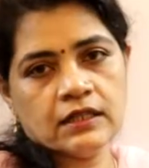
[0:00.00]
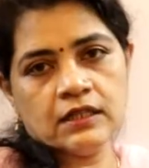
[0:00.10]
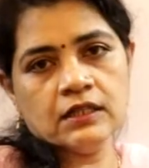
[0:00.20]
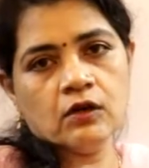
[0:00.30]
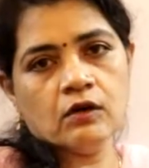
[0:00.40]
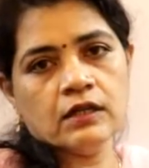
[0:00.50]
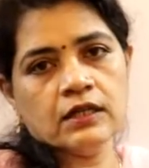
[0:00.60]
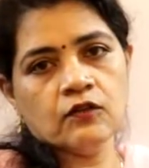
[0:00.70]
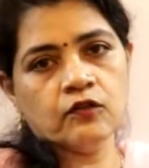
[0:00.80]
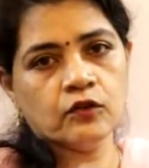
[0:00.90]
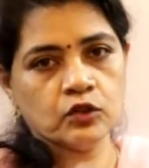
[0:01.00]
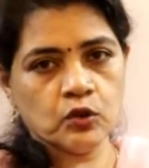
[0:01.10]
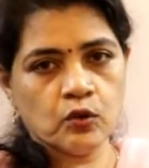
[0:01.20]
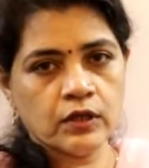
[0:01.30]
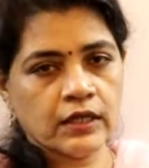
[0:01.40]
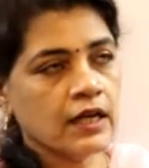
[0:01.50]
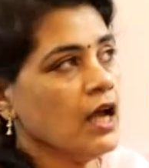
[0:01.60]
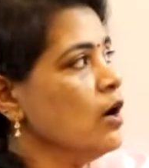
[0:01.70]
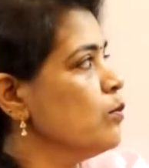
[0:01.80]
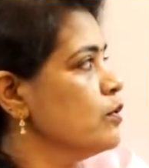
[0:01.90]
third quadrant, fourth quadrant,
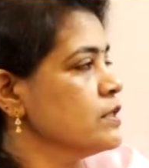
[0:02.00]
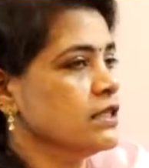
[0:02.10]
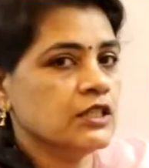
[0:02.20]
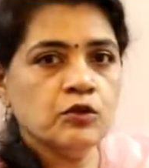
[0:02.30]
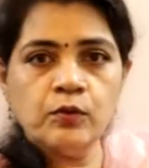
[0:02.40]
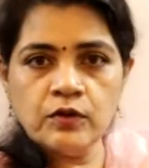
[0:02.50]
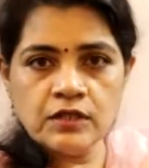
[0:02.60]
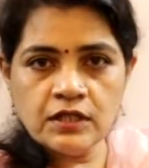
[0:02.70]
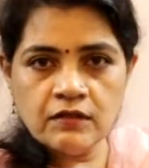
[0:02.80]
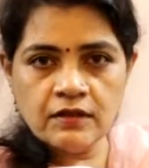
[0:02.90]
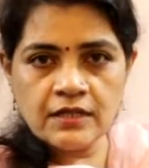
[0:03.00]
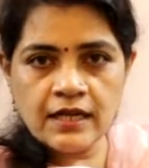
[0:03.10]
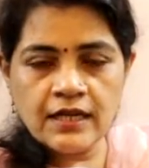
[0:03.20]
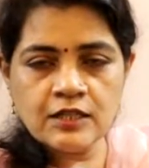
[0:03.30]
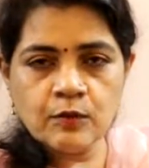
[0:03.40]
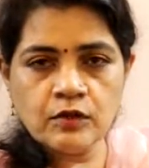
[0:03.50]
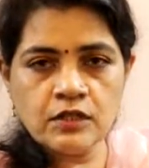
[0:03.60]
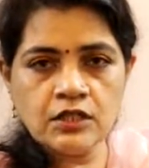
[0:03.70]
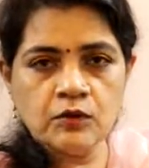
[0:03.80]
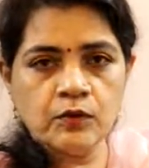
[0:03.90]
positive, positive, the sign is
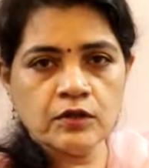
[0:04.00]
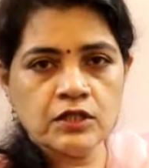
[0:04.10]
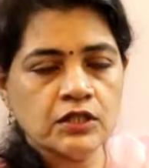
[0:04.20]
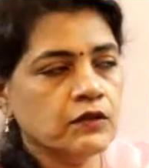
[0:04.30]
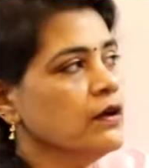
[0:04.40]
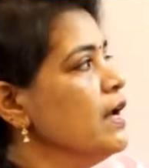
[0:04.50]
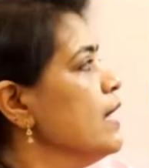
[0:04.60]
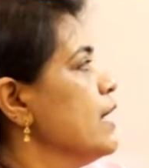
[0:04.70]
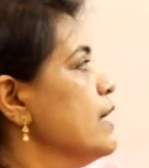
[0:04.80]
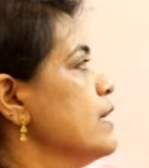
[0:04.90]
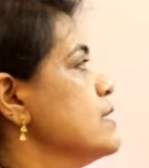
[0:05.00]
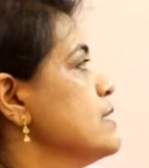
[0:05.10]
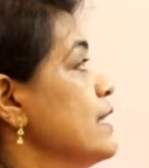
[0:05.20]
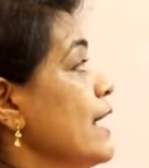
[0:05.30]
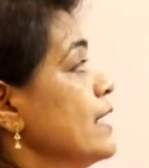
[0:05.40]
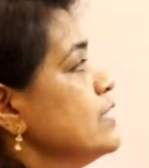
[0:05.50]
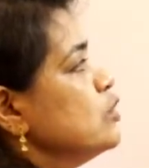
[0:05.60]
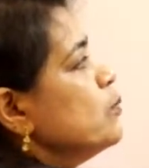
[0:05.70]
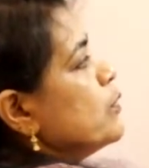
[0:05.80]
positive, positive. Here is a negative,